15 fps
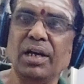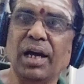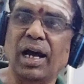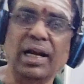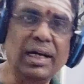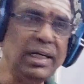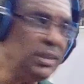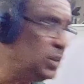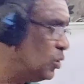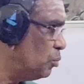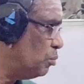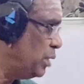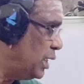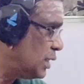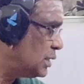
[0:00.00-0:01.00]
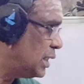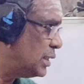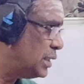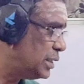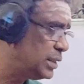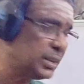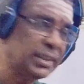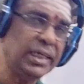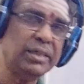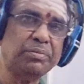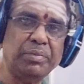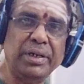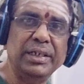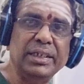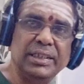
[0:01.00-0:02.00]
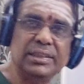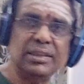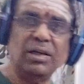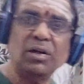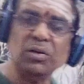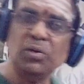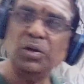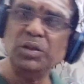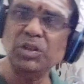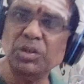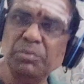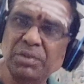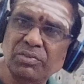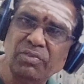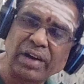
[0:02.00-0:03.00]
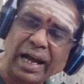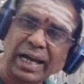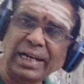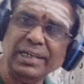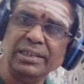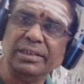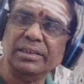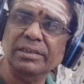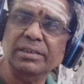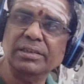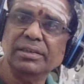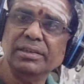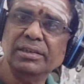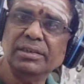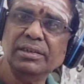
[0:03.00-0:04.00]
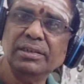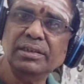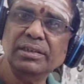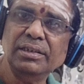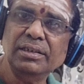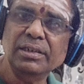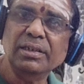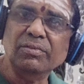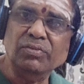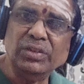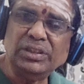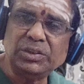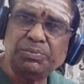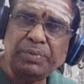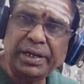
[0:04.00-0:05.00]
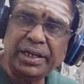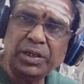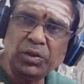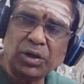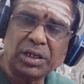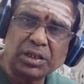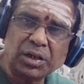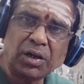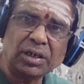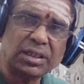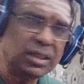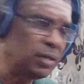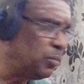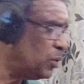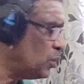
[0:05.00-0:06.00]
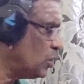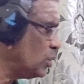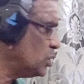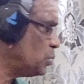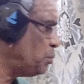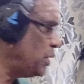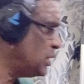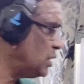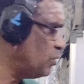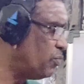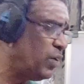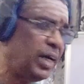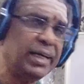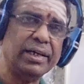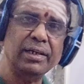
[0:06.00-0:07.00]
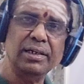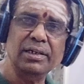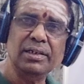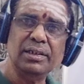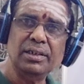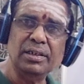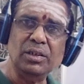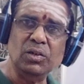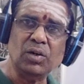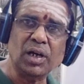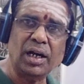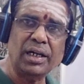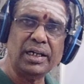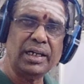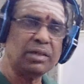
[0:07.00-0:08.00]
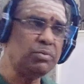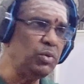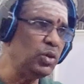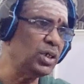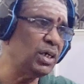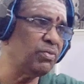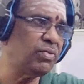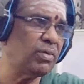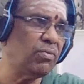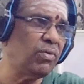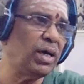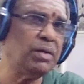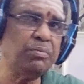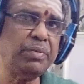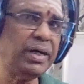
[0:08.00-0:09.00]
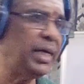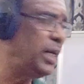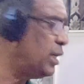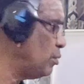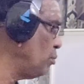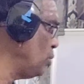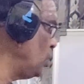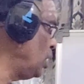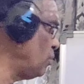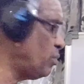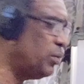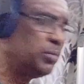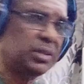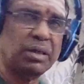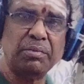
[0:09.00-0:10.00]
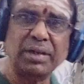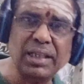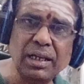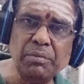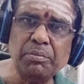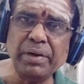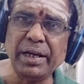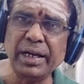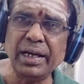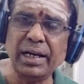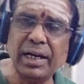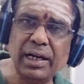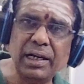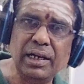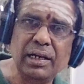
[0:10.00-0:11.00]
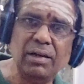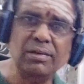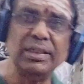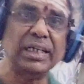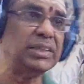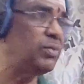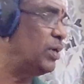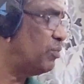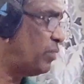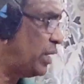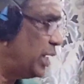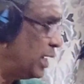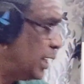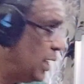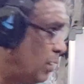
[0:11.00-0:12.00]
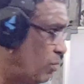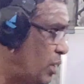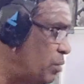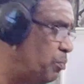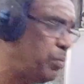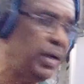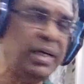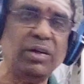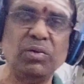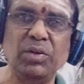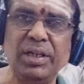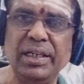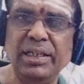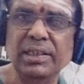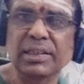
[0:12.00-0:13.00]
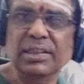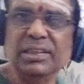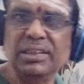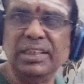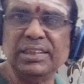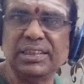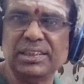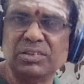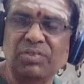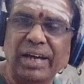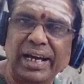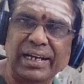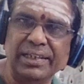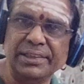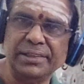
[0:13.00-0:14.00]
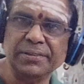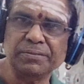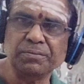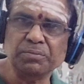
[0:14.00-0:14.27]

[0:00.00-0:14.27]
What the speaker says: Unless you make such a statement, this is not going to be valid. Which pair you are talking about, you specify. You can't take mu K from one pair and mu L from some other pair, and that's why for a given pair only this is valid.